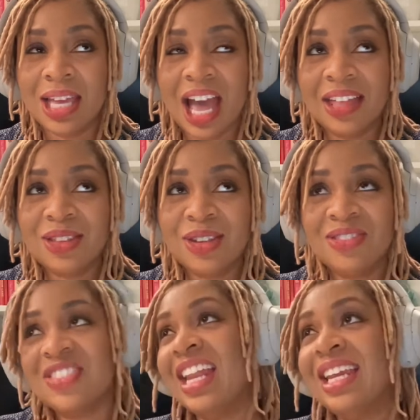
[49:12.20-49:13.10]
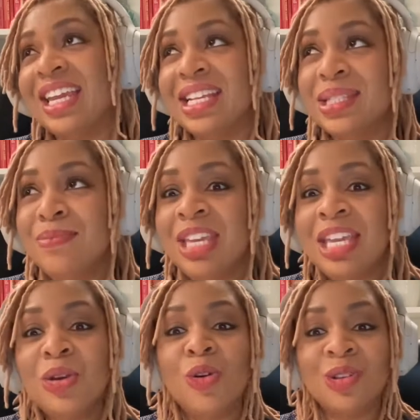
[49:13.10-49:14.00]
either that is
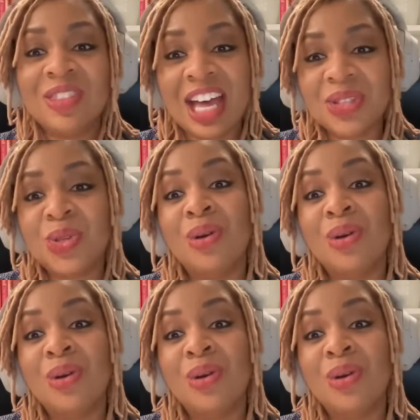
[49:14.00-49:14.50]
me or that's